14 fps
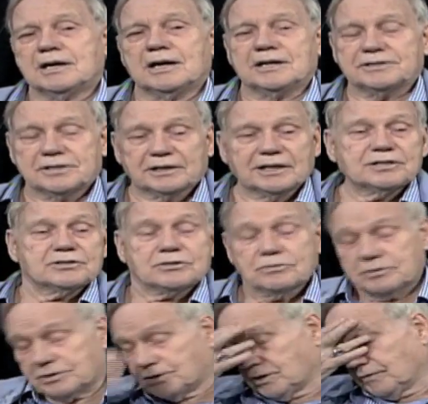I said, "Let's
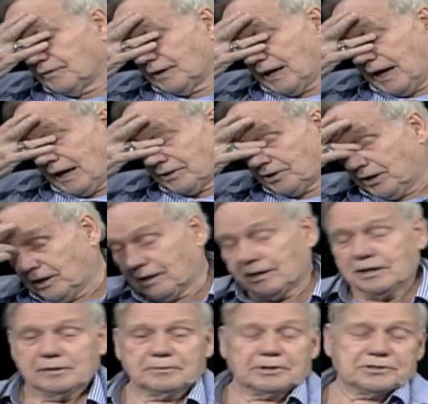do a civil action,"
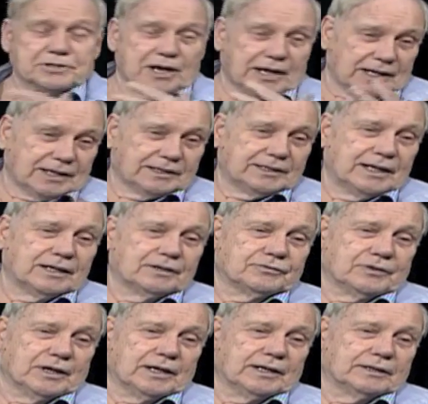because I had
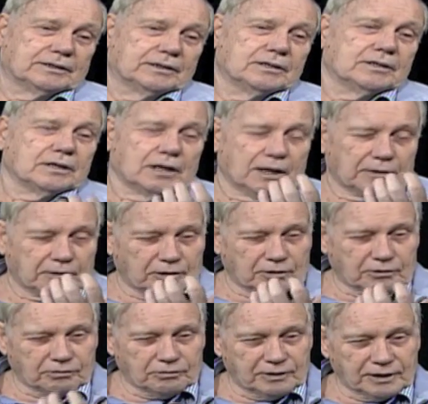identified a
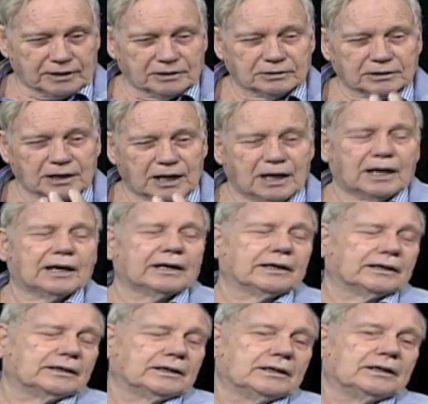critical
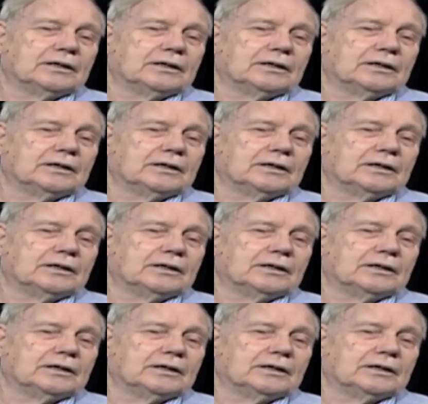guy